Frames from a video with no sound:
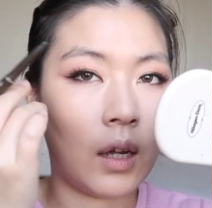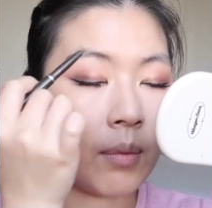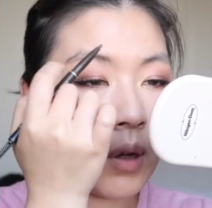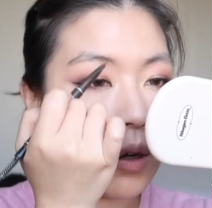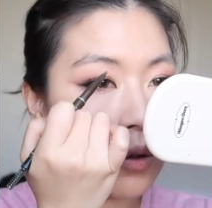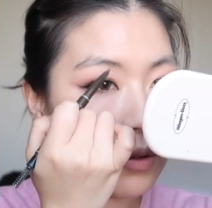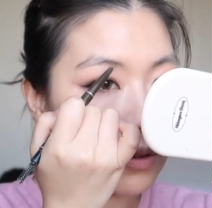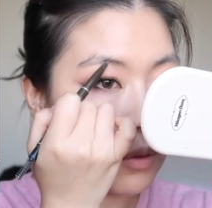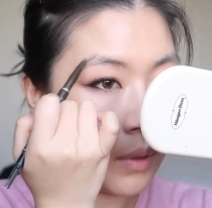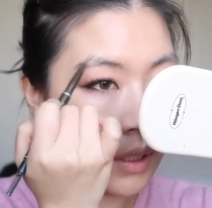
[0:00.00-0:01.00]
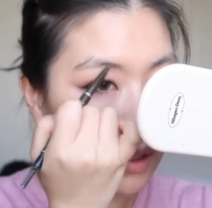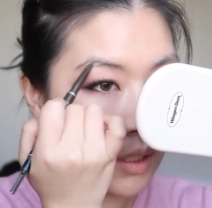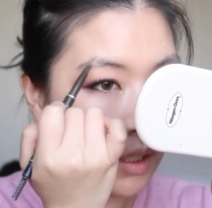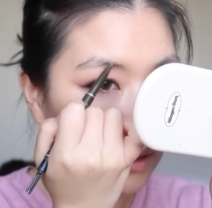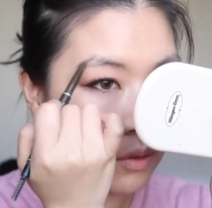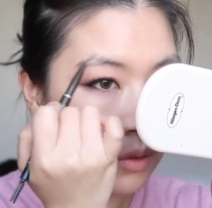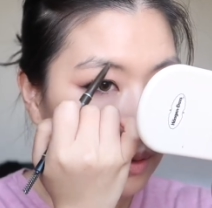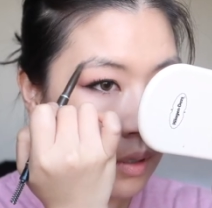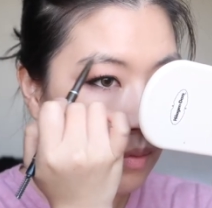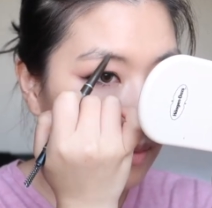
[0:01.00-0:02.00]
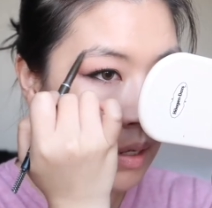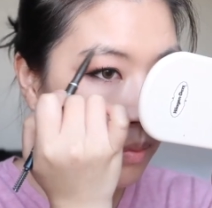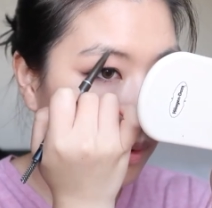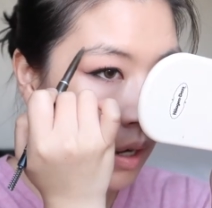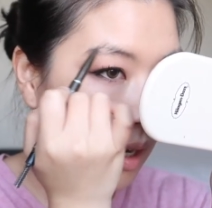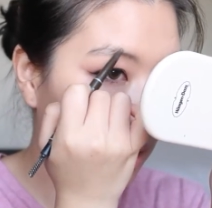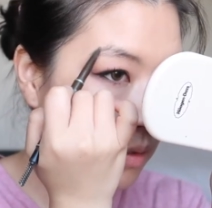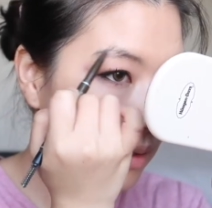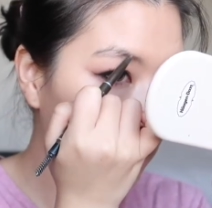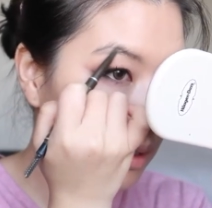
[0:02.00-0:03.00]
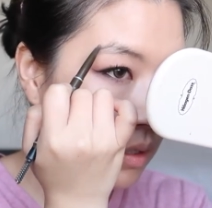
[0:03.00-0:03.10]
I'm gonna also quickly do my brows.